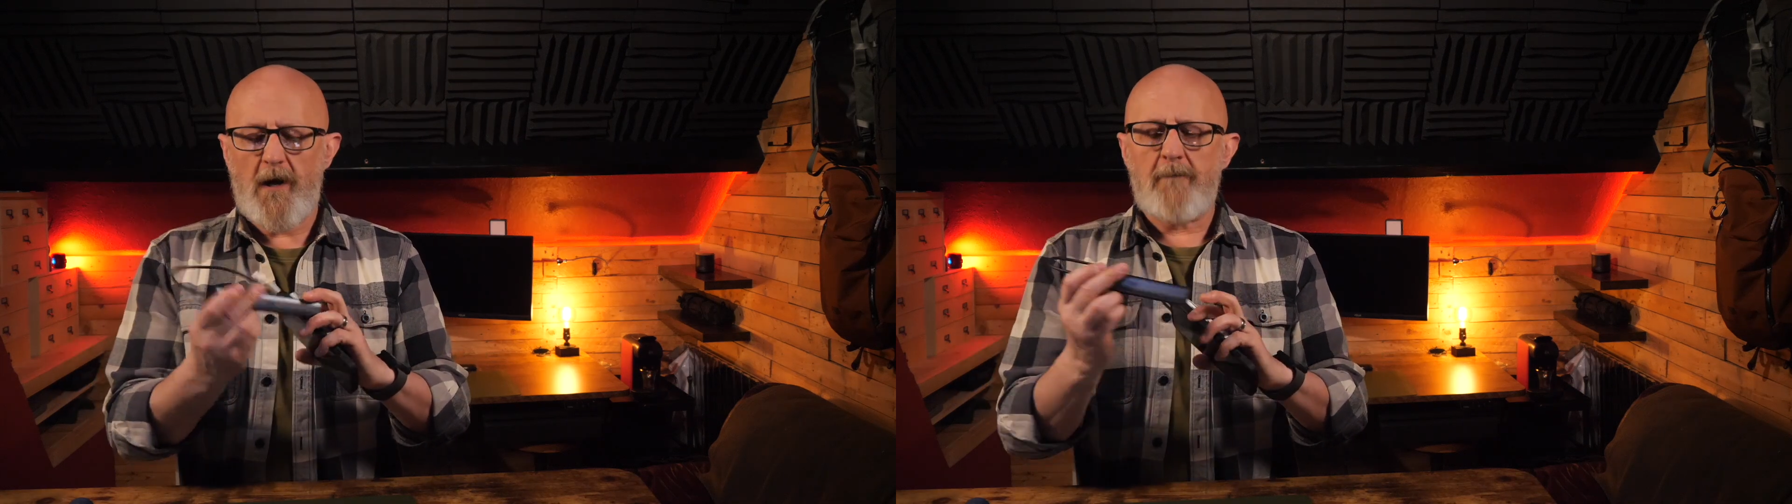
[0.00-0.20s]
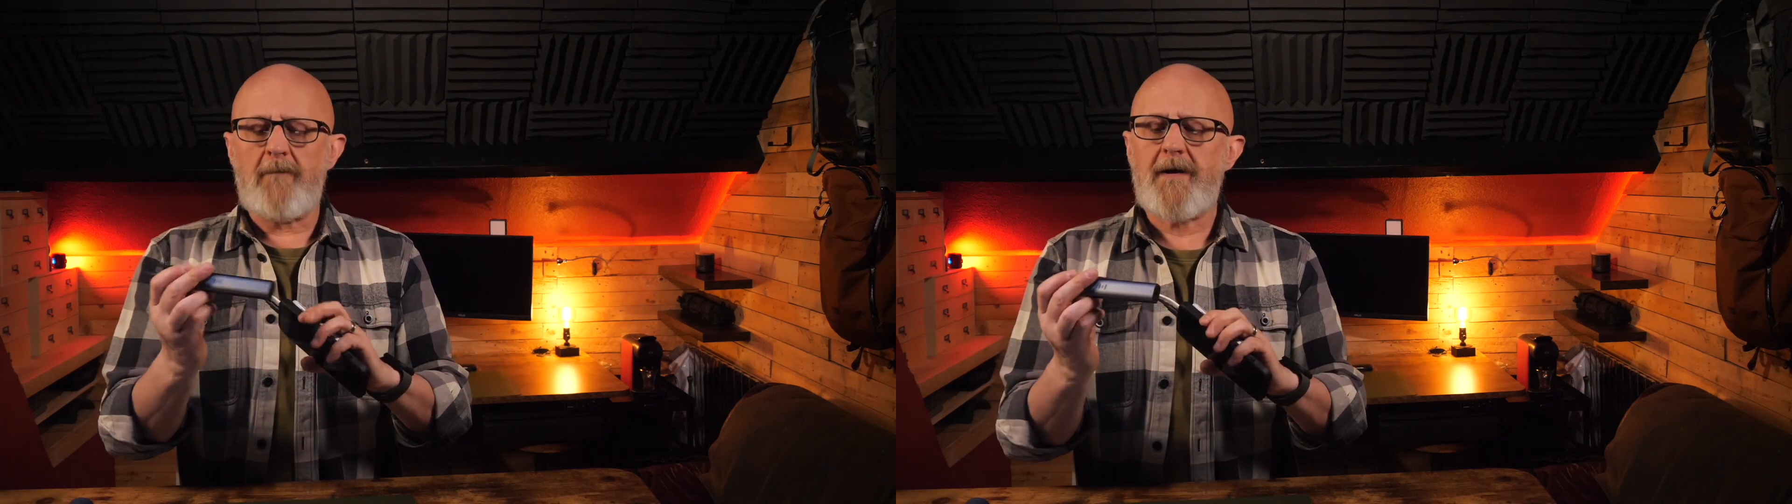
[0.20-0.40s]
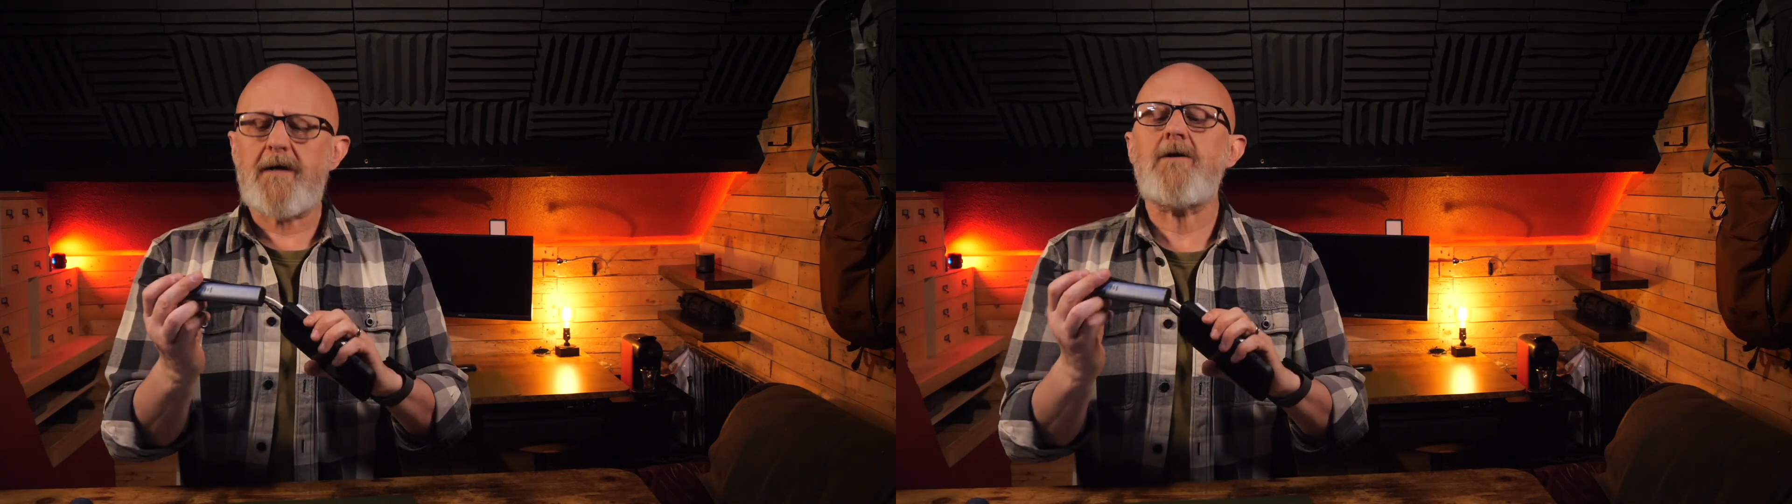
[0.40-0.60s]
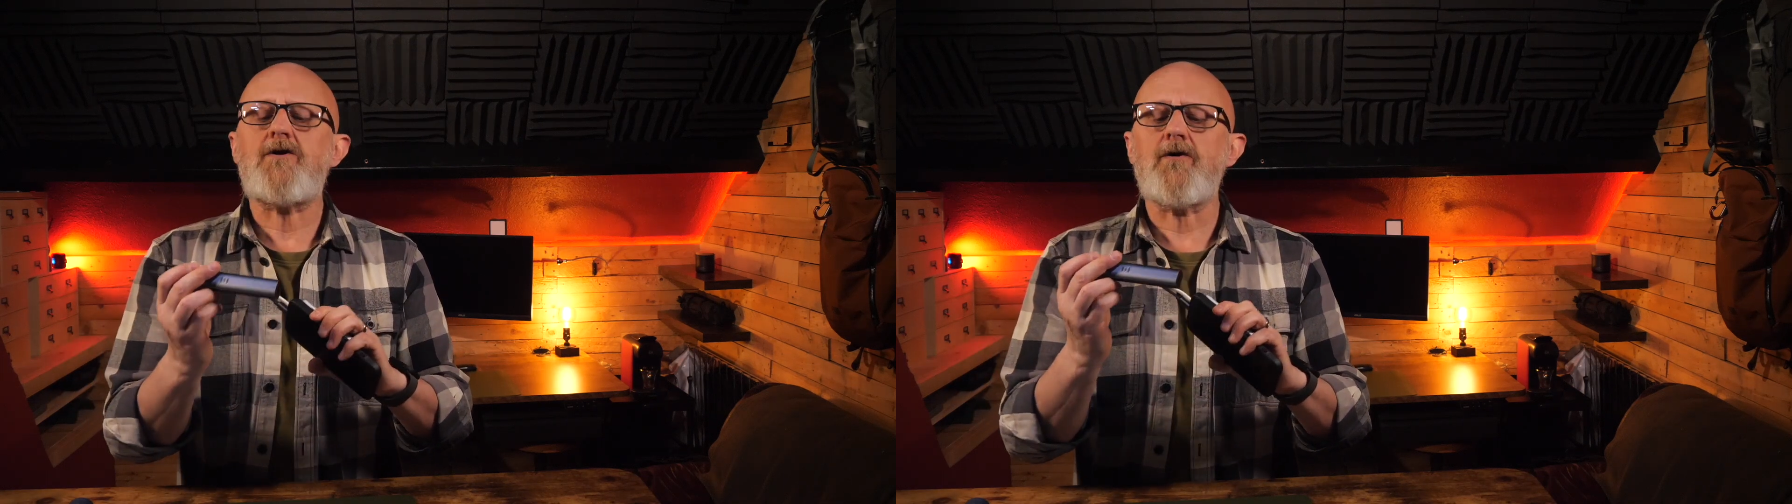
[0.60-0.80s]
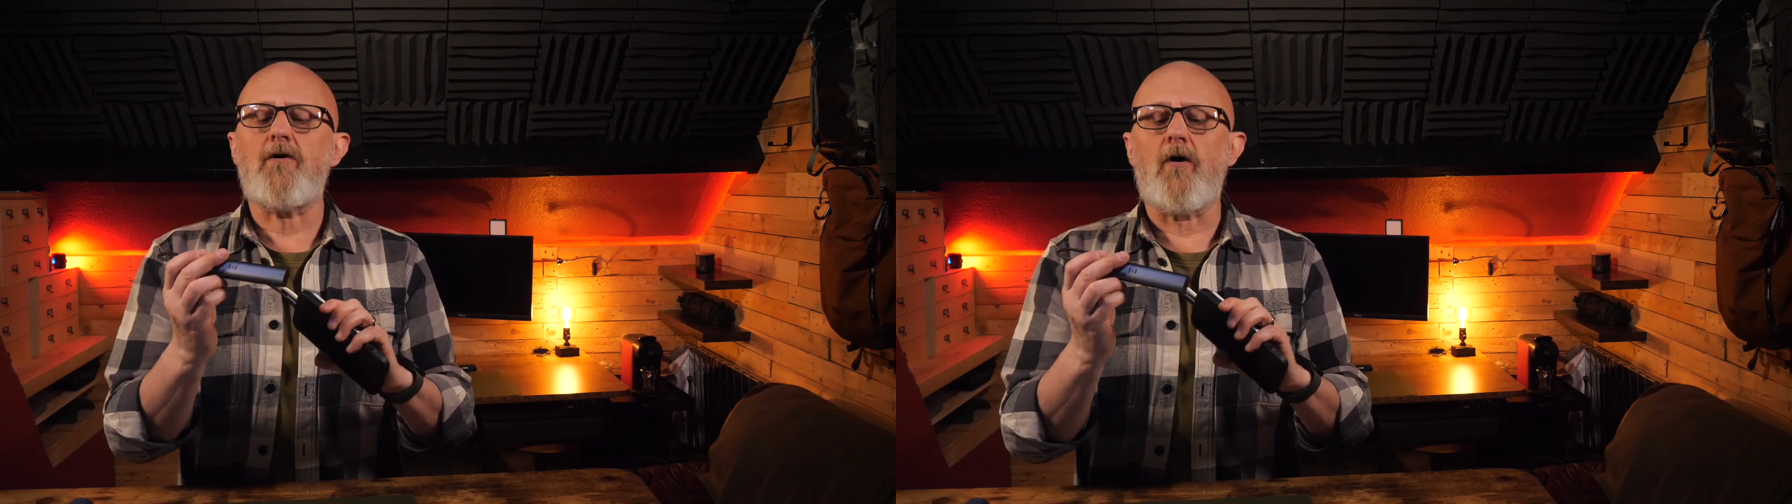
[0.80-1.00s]
making
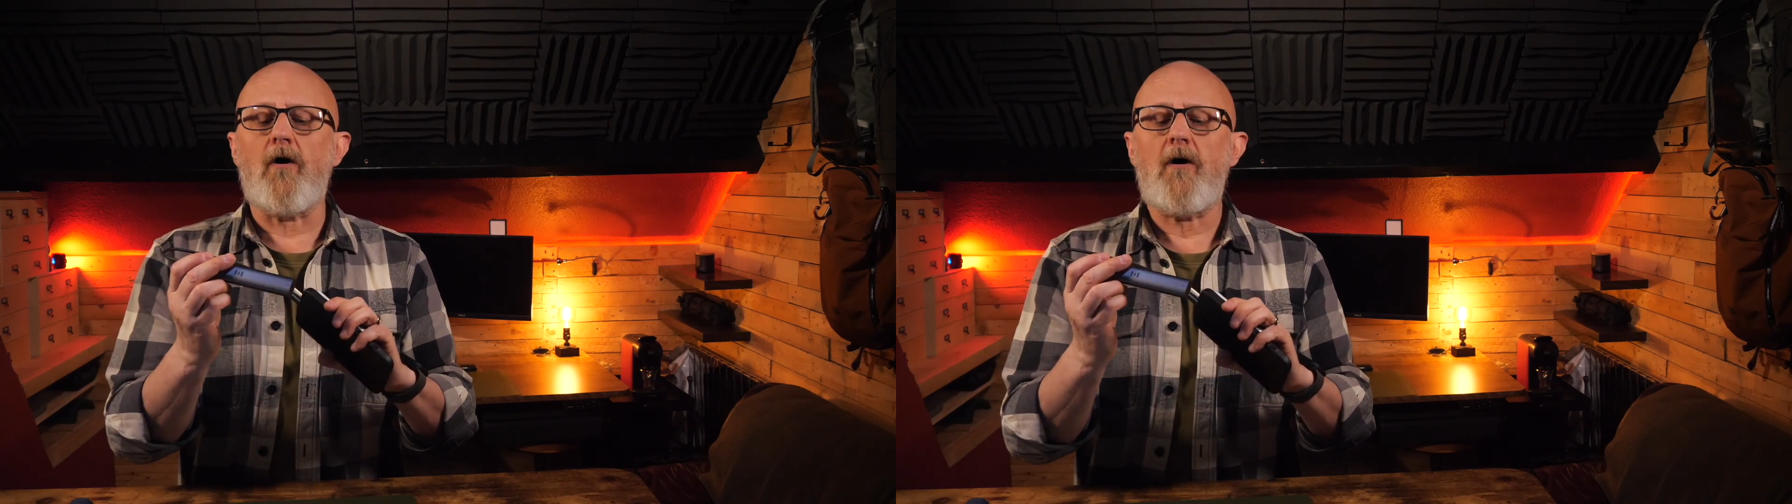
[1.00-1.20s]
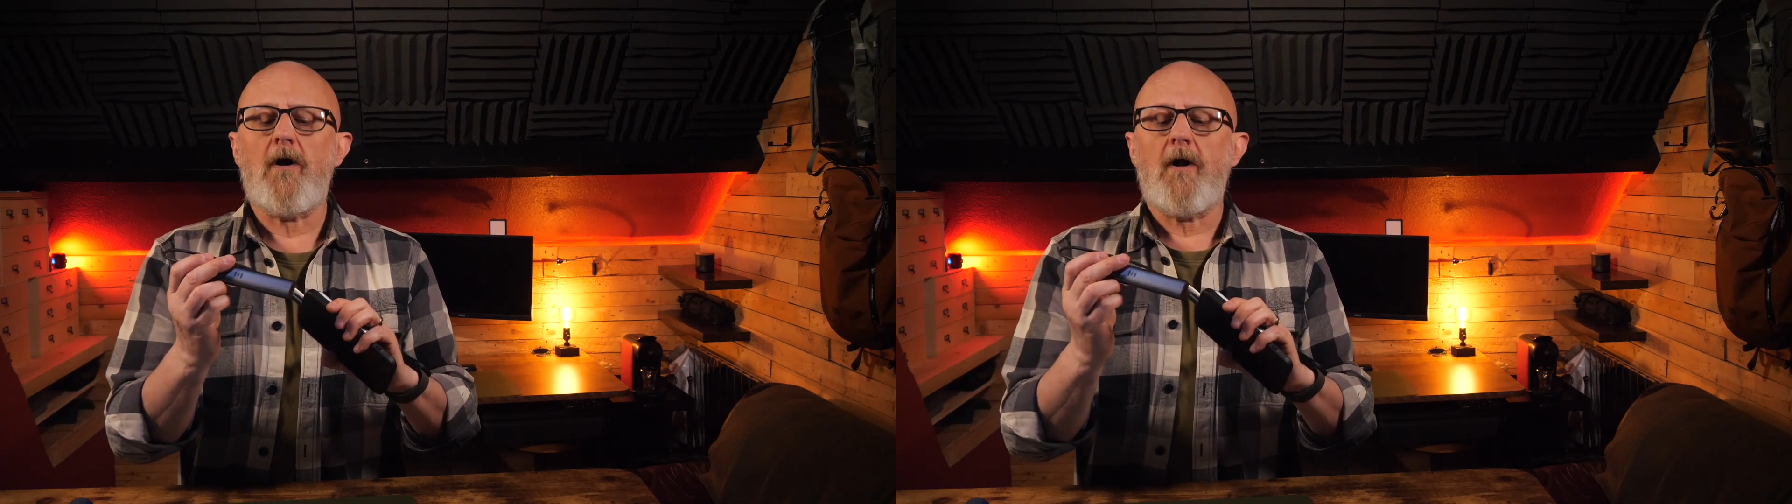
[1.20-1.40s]
sure